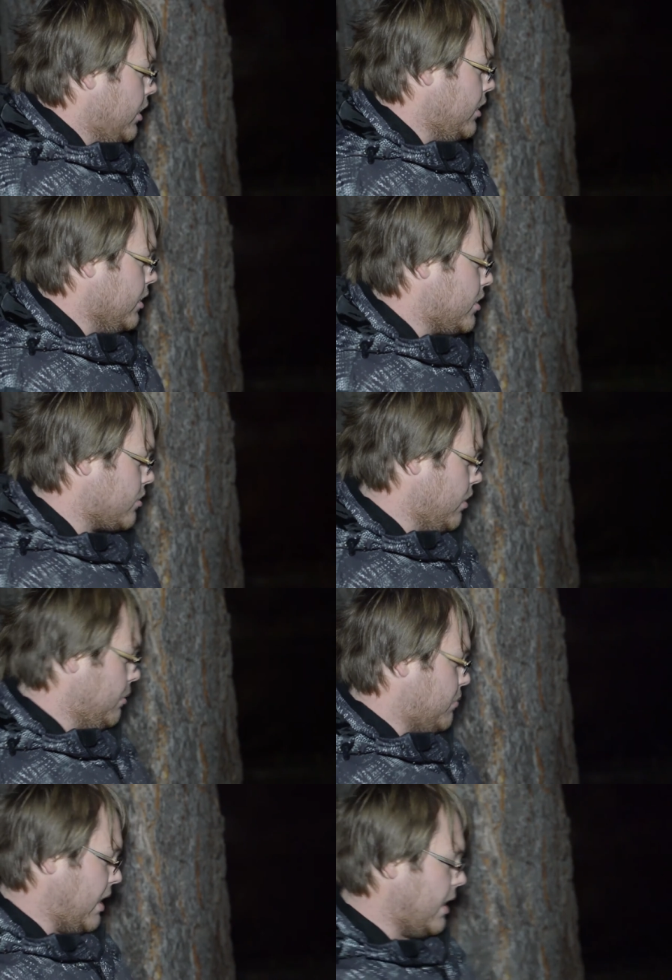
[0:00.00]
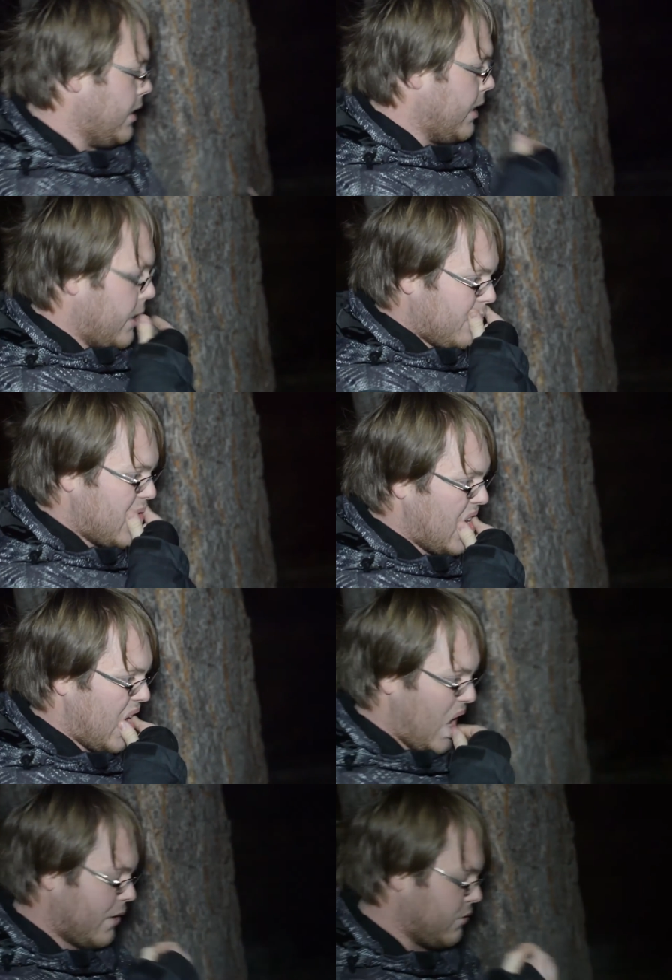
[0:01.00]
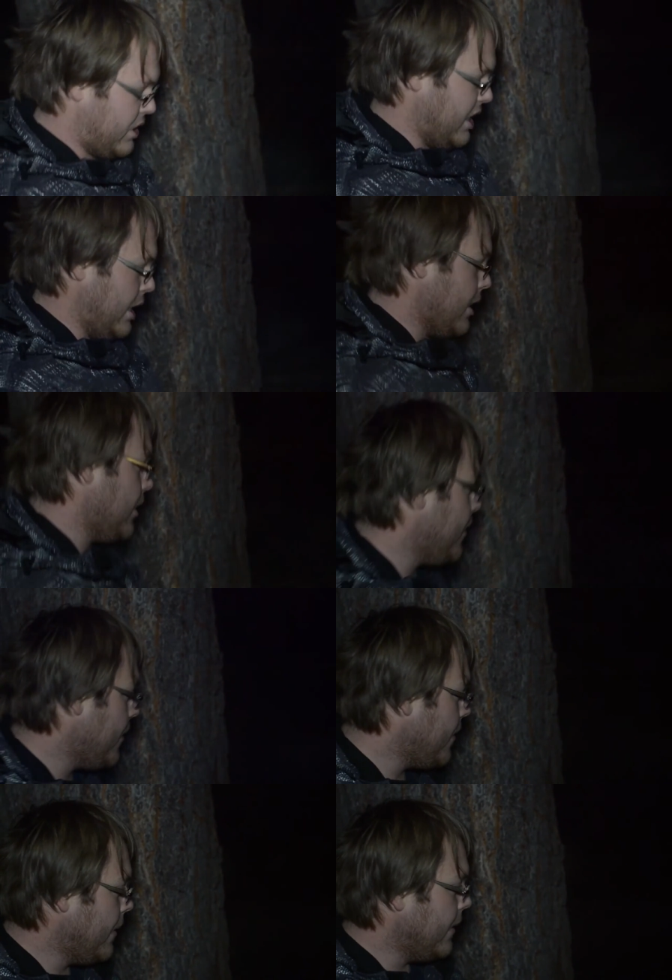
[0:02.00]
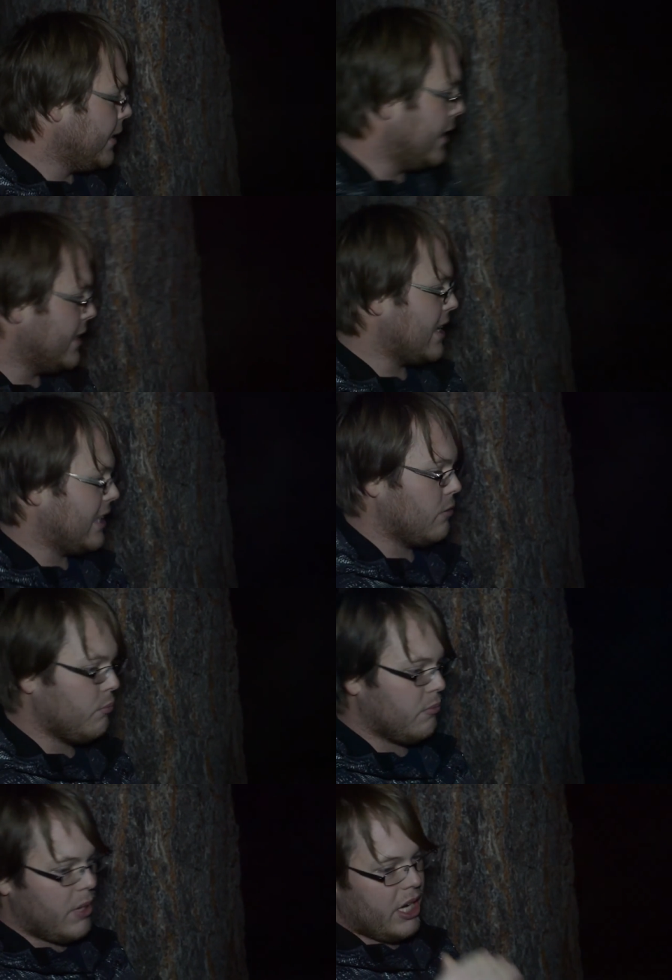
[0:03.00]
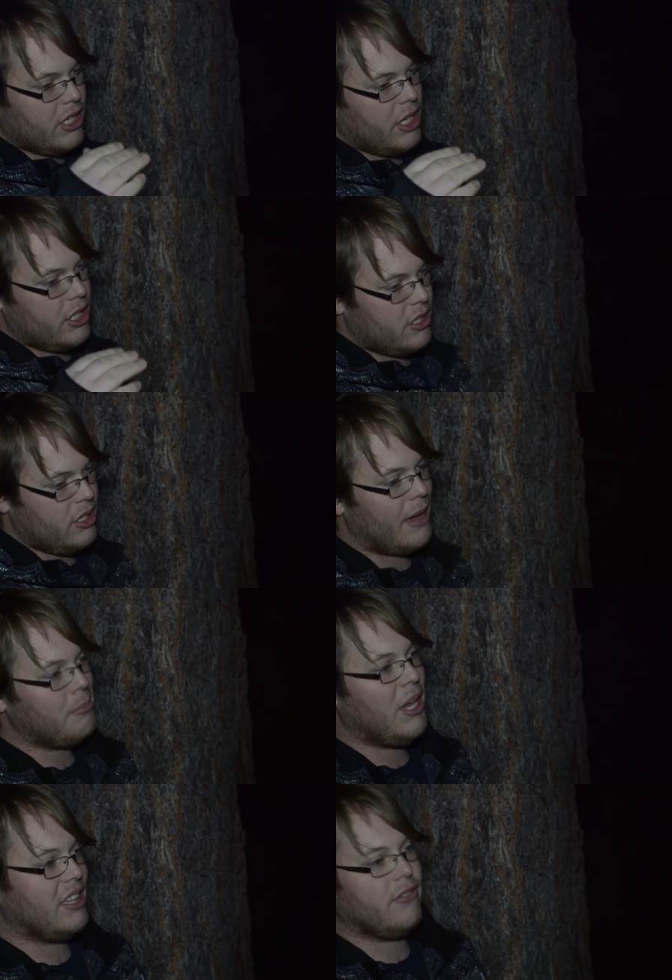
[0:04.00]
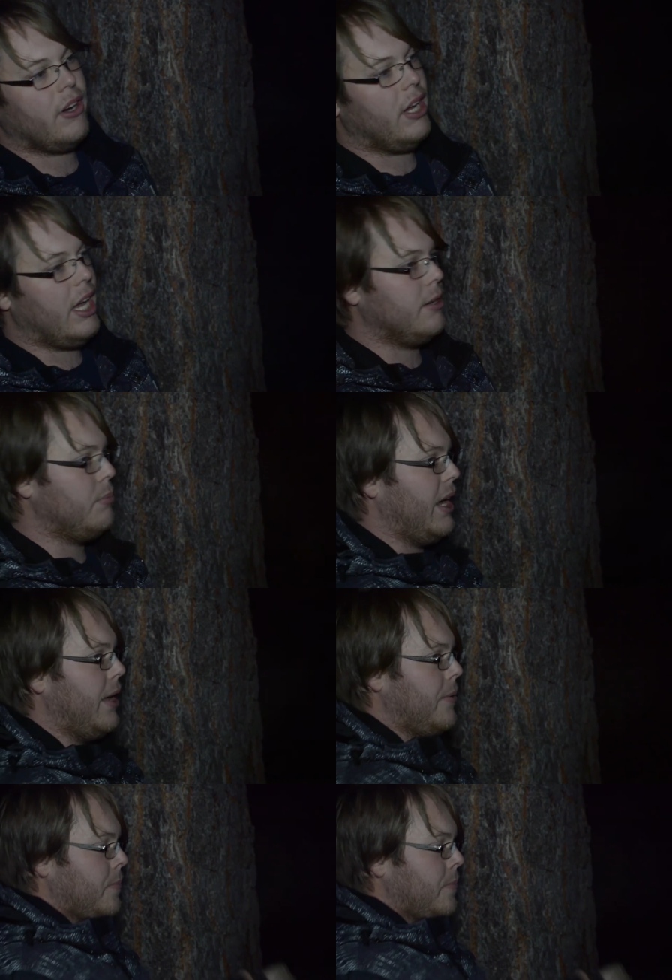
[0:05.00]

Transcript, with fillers: in the script um, critique, is that the montage should not be at the very end, but